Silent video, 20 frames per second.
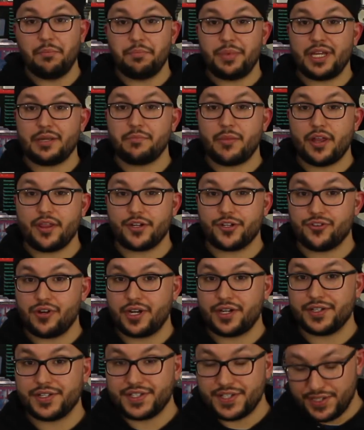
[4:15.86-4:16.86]
Big Mother
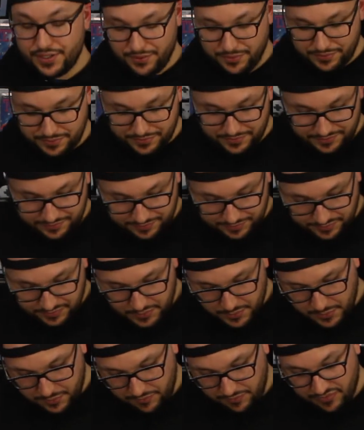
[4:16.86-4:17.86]
Truckers 2.
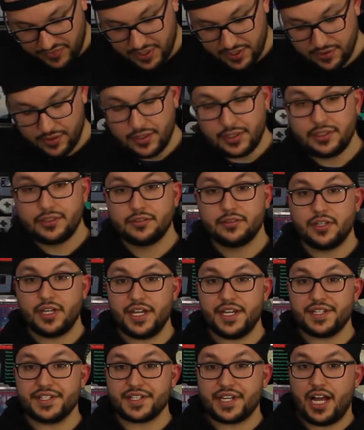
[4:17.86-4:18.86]

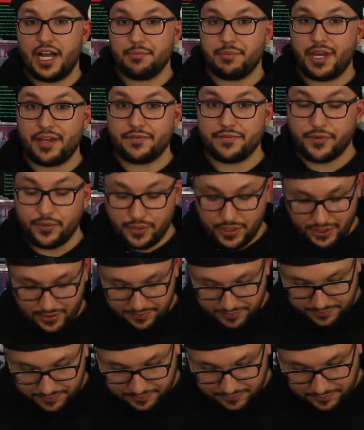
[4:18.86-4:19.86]
Ace Combat 4.